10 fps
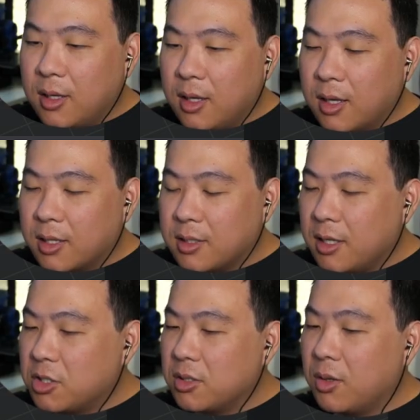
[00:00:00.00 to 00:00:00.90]
Because
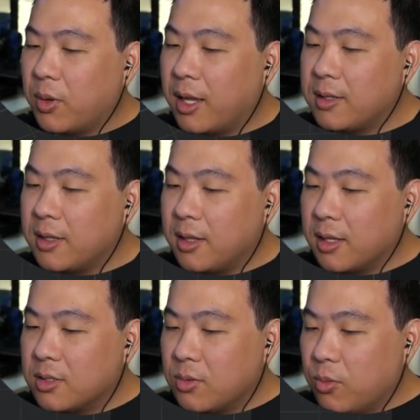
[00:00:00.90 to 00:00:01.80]
initially when I did
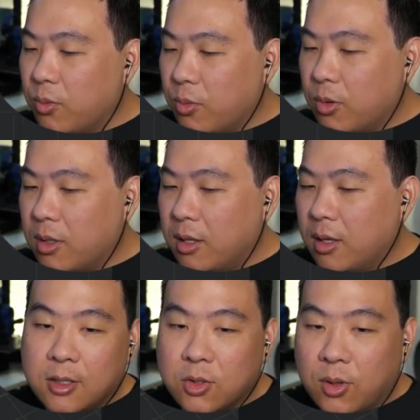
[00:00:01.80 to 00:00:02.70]
this,
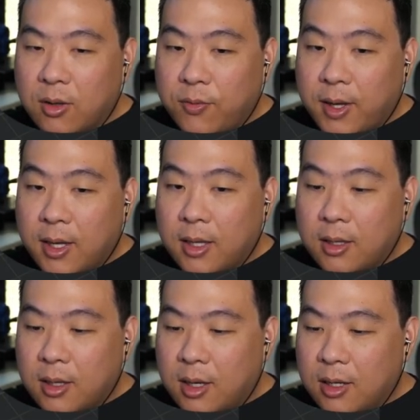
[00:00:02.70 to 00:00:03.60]
so if
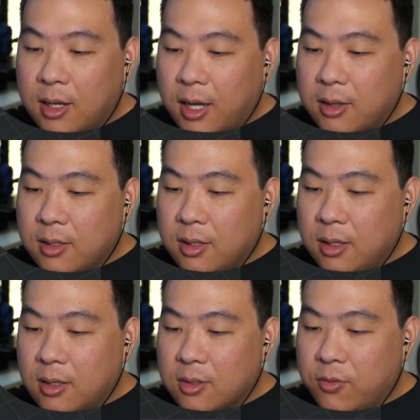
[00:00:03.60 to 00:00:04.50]
I unhide
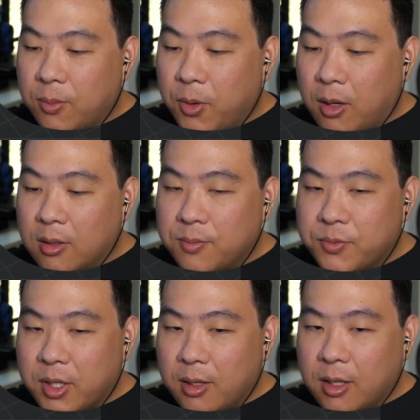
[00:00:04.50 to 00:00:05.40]
the football,
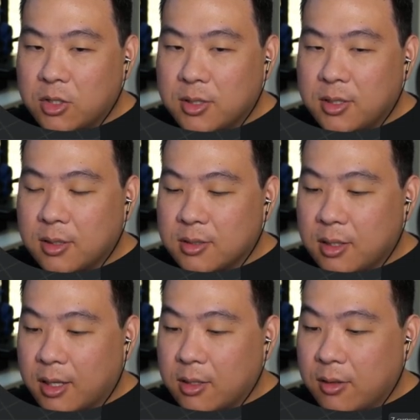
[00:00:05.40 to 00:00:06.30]
and let's just
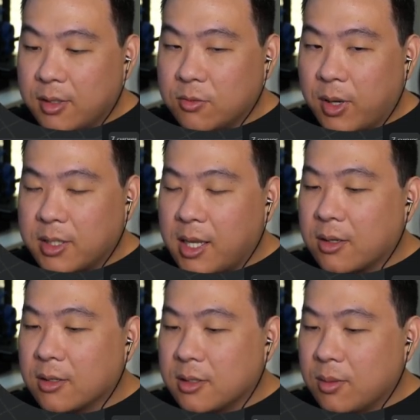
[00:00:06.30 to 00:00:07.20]
select all these
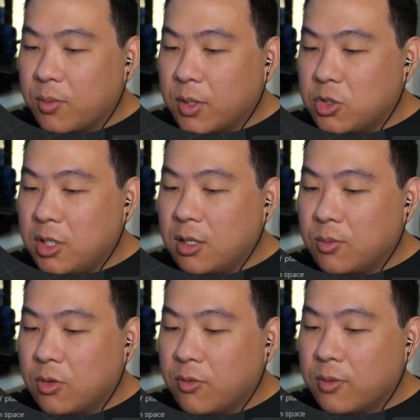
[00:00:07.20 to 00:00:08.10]
rectangles, I'm gonna press G to
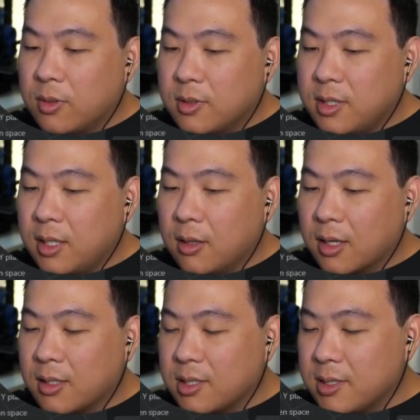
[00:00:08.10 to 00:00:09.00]
move, Z to
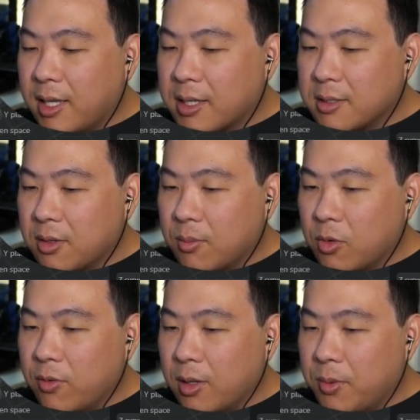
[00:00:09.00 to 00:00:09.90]
lock in the Z axis, I'm gonna
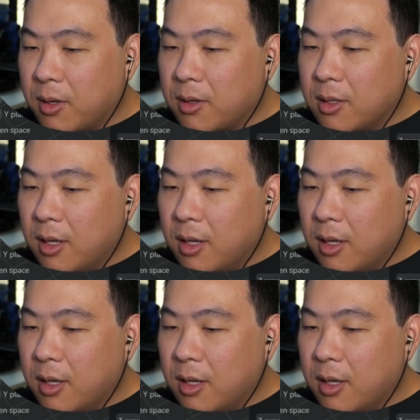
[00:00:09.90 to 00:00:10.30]
move it up here.